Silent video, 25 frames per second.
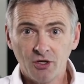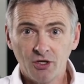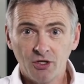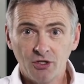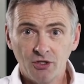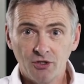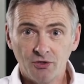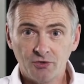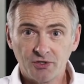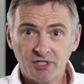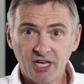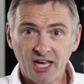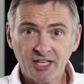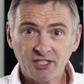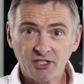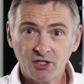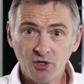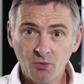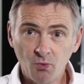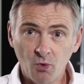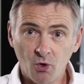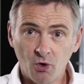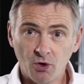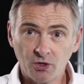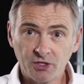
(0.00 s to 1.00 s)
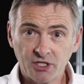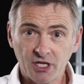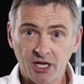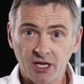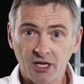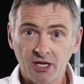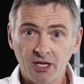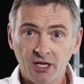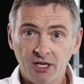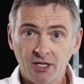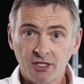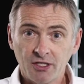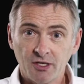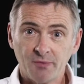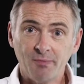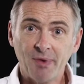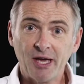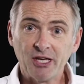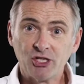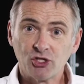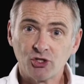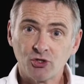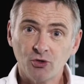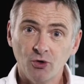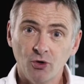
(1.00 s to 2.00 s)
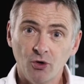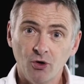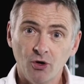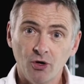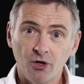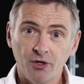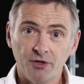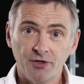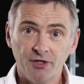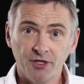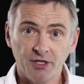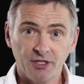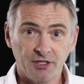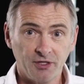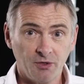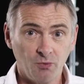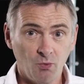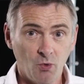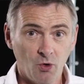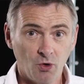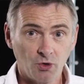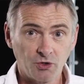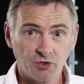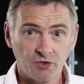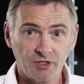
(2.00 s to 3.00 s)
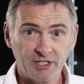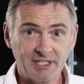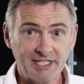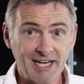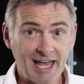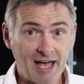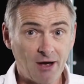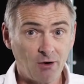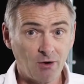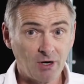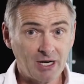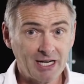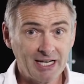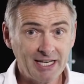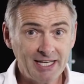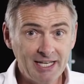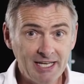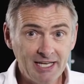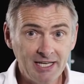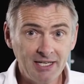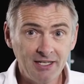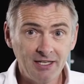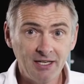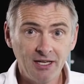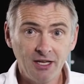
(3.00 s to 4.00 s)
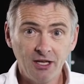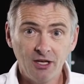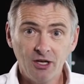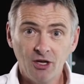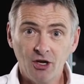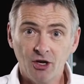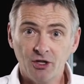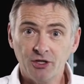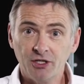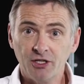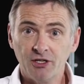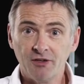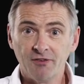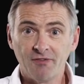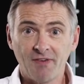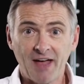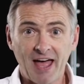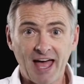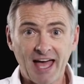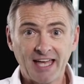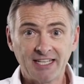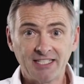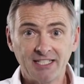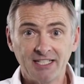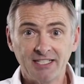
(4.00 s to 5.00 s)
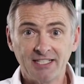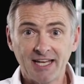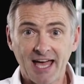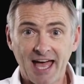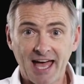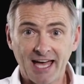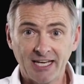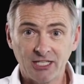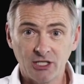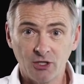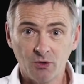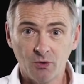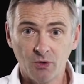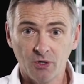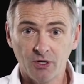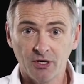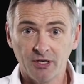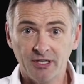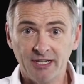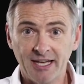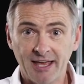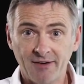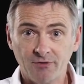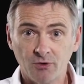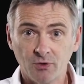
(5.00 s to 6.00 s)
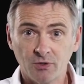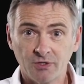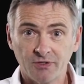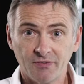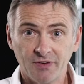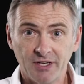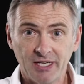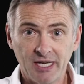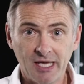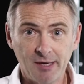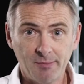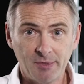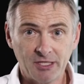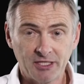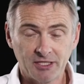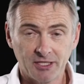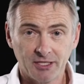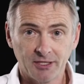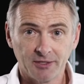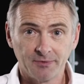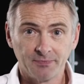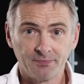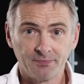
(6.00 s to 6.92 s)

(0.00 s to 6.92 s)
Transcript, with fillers: You test the water to make sure that the water is now clean and that you've added adequate levels of inhibitor.